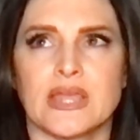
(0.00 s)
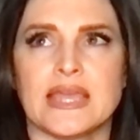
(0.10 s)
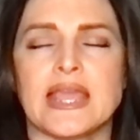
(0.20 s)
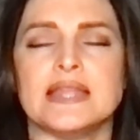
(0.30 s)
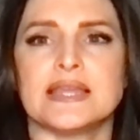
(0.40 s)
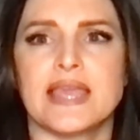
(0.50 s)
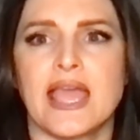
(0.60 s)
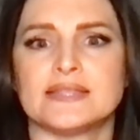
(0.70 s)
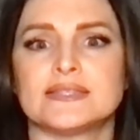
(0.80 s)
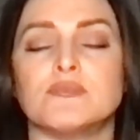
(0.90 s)

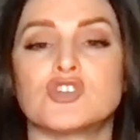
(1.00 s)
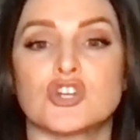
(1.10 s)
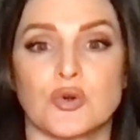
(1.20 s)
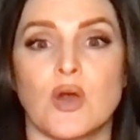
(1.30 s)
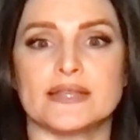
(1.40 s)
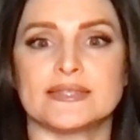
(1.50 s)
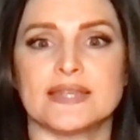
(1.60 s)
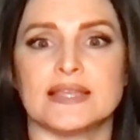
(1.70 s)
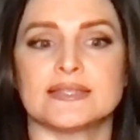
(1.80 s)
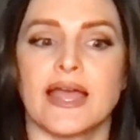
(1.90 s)
indicates some trust.
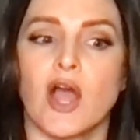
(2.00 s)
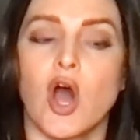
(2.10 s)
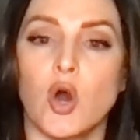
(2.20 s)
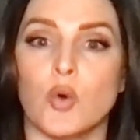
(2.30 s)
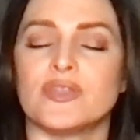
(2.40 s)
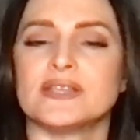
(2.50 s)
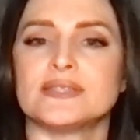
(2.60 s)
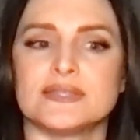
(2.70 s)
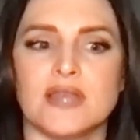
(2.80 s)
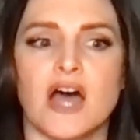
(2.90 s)
It's like, oh, this
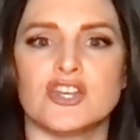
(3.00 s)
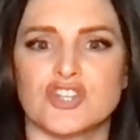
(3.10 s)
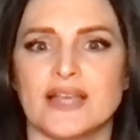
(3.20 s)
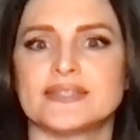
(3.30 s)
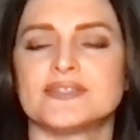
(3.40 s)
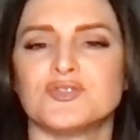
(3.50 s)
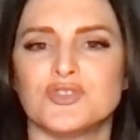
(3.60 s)
is not just,